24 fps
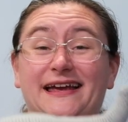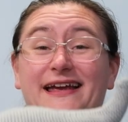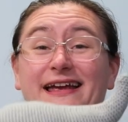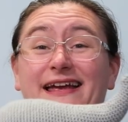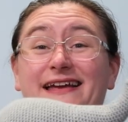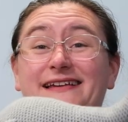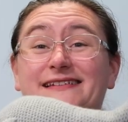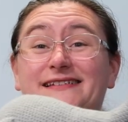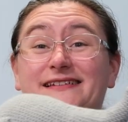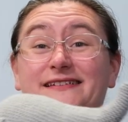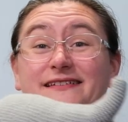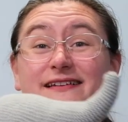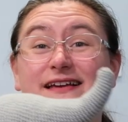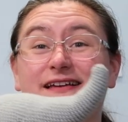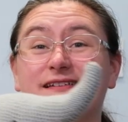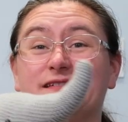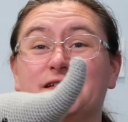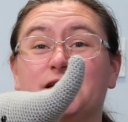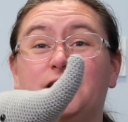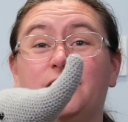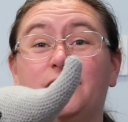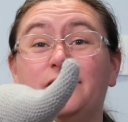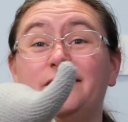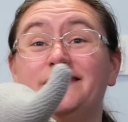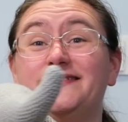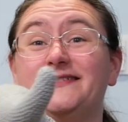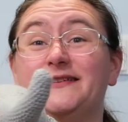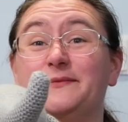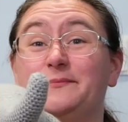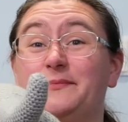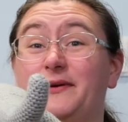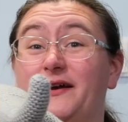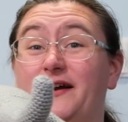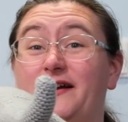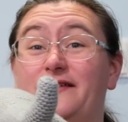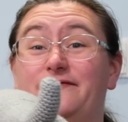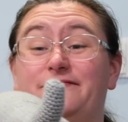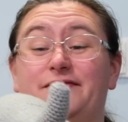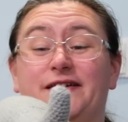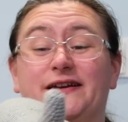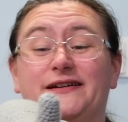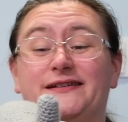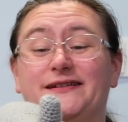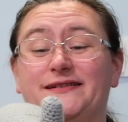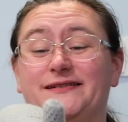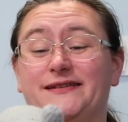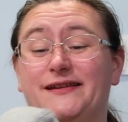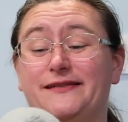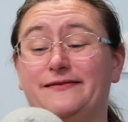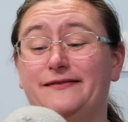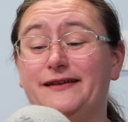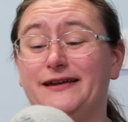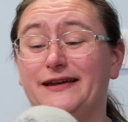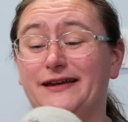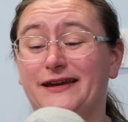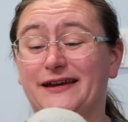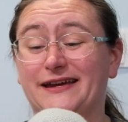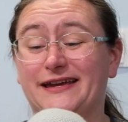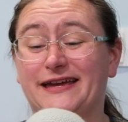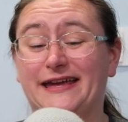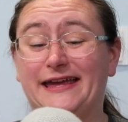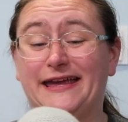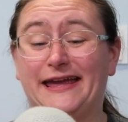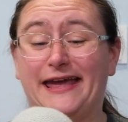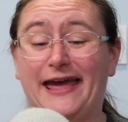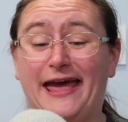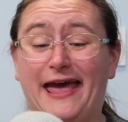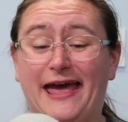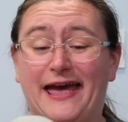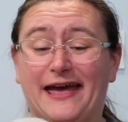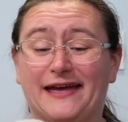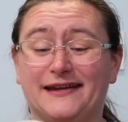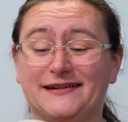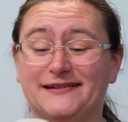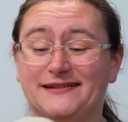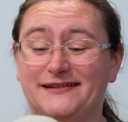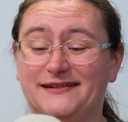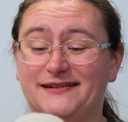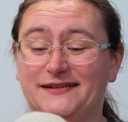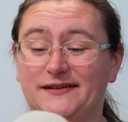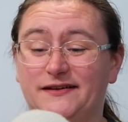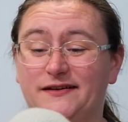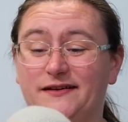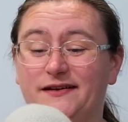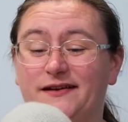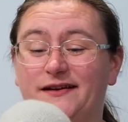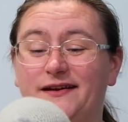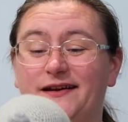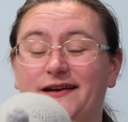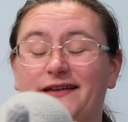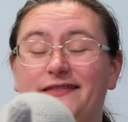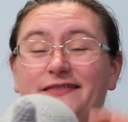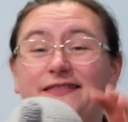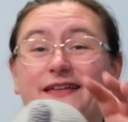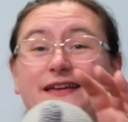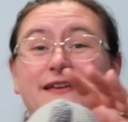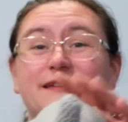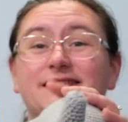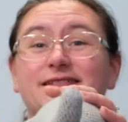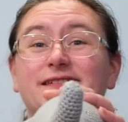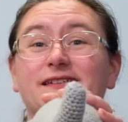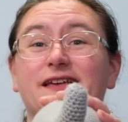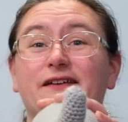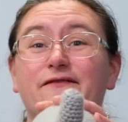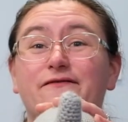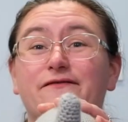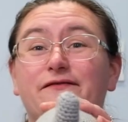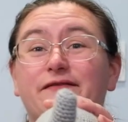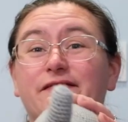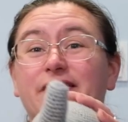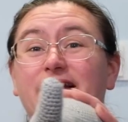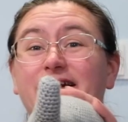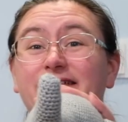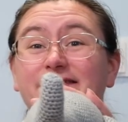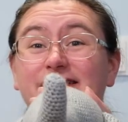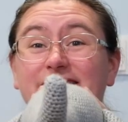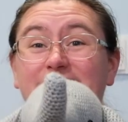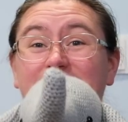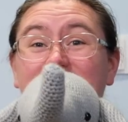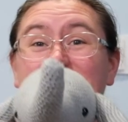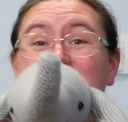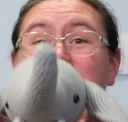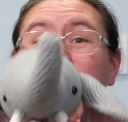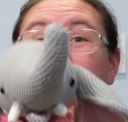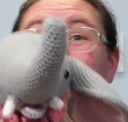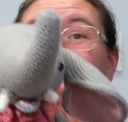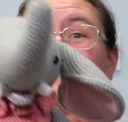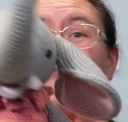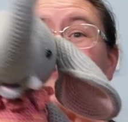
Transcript: is as close to perfect as I think I can get. There's very little